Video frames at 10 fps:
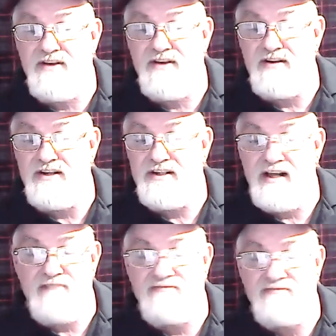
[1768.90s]
call
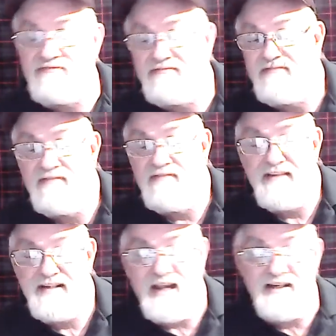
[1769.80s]
yourself the
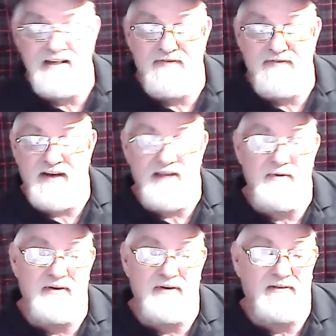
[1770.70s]
sexy fucker
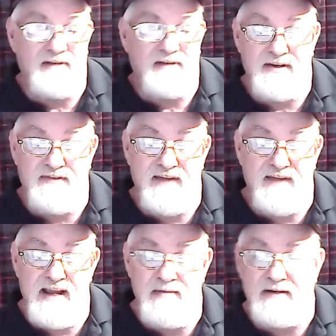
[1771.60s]
who lives on the
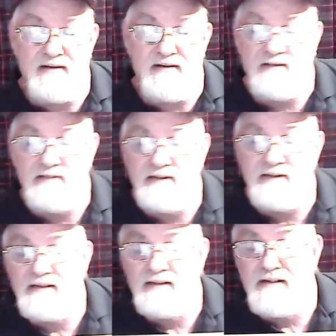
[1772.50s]
farm,
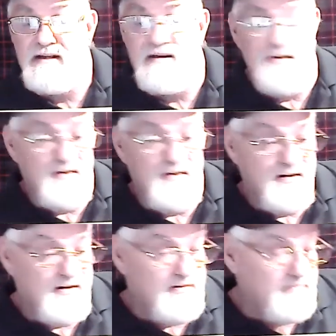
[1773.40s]
or